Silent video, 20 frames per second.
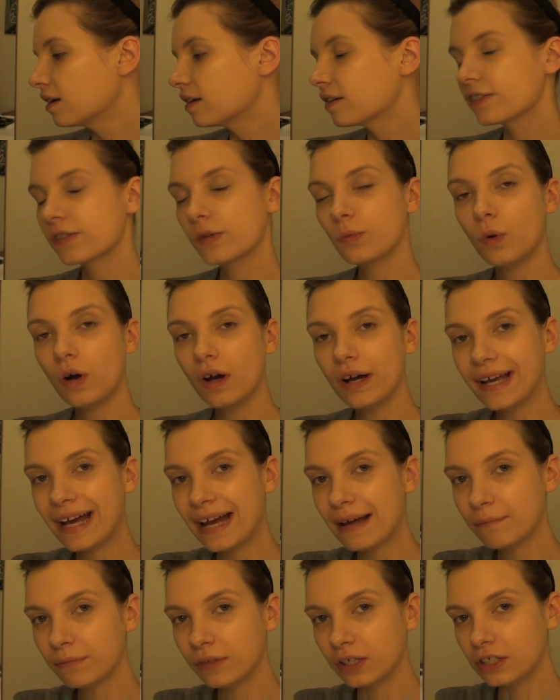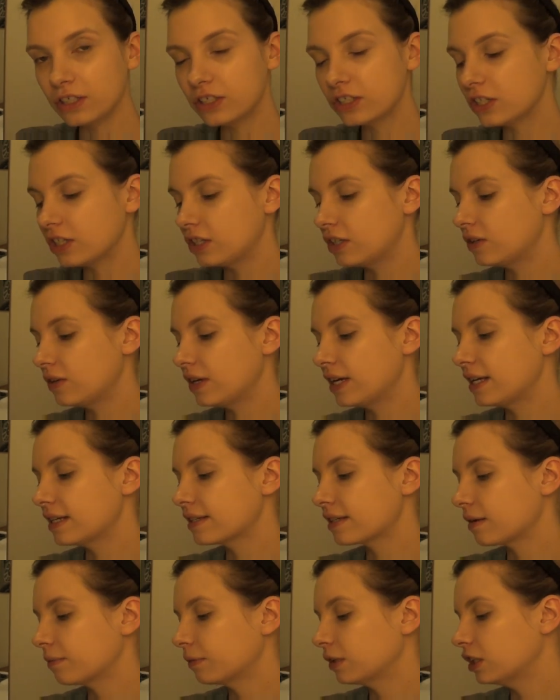So what I am going to do
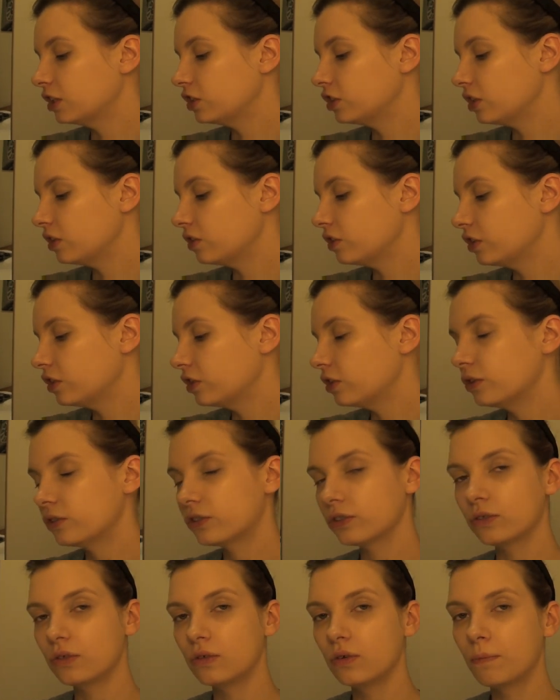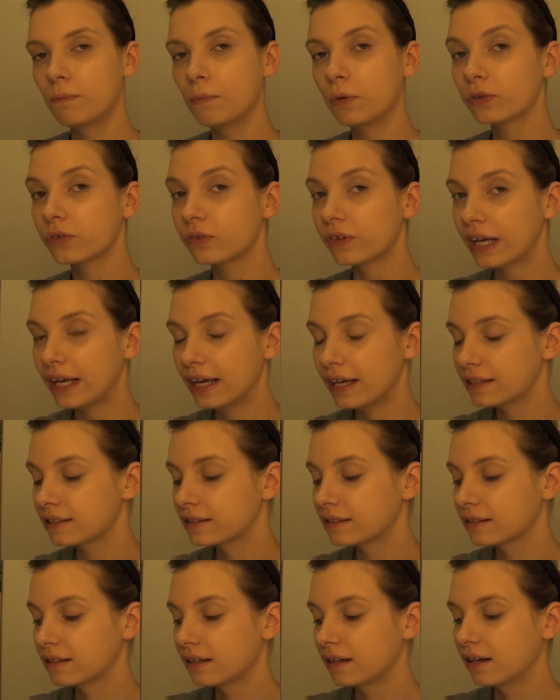is I'm going to do the usual model
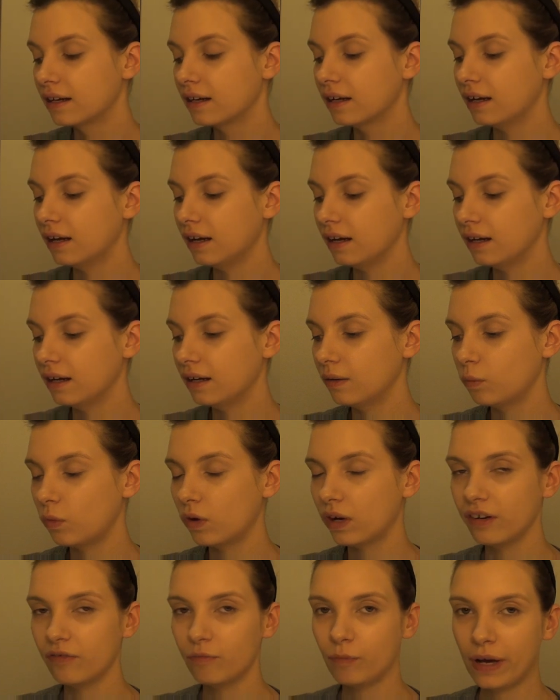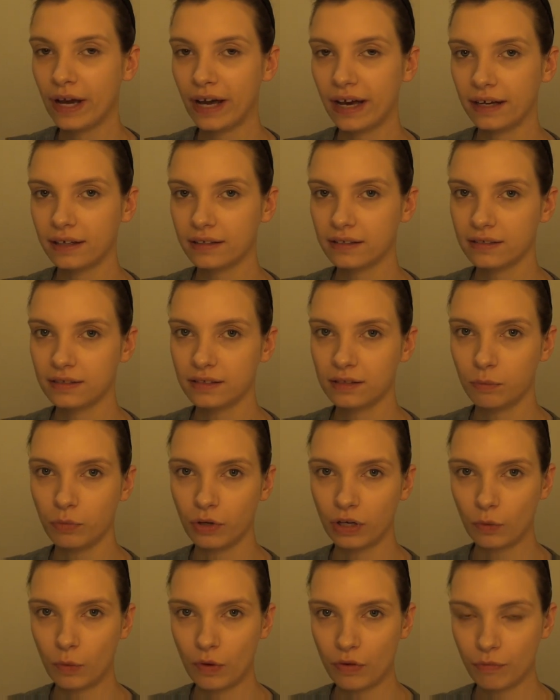kit, um, what I've packed to
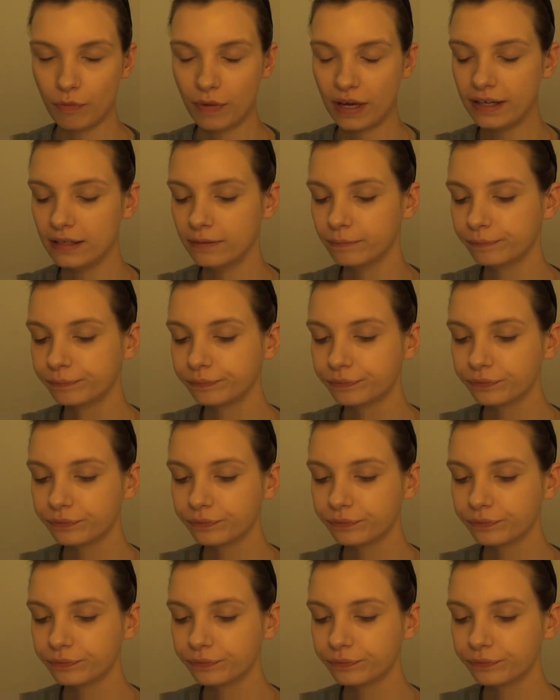bring with me